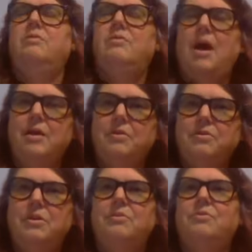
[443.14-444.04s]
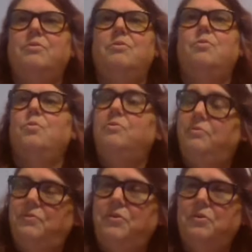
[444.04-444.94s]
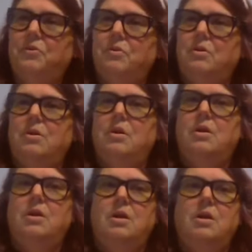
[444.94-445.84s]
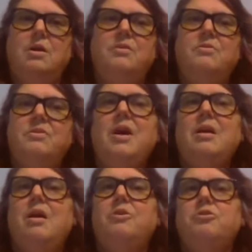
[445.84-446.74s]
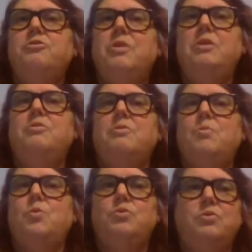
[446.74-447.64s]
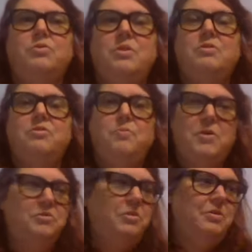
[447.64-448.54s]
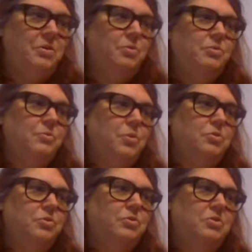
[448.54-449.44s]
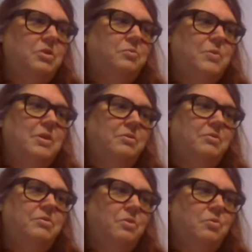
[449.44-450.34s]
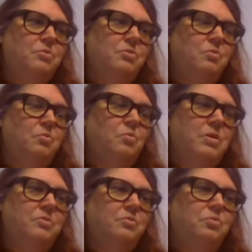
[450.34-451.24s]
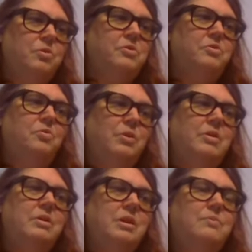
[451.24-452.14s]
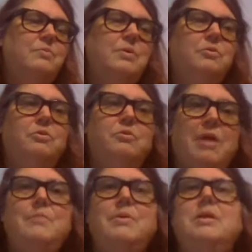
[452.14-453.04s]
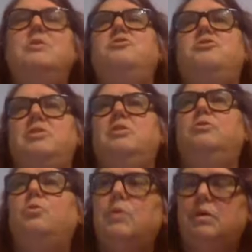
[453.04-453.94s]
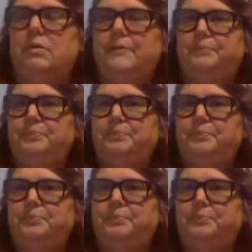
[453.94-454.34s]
tiredness, or fear. Because it's got to understand your emotional states, especially those emotional states, because those are the ones where you're going to need to be able to grab it and shield quickly.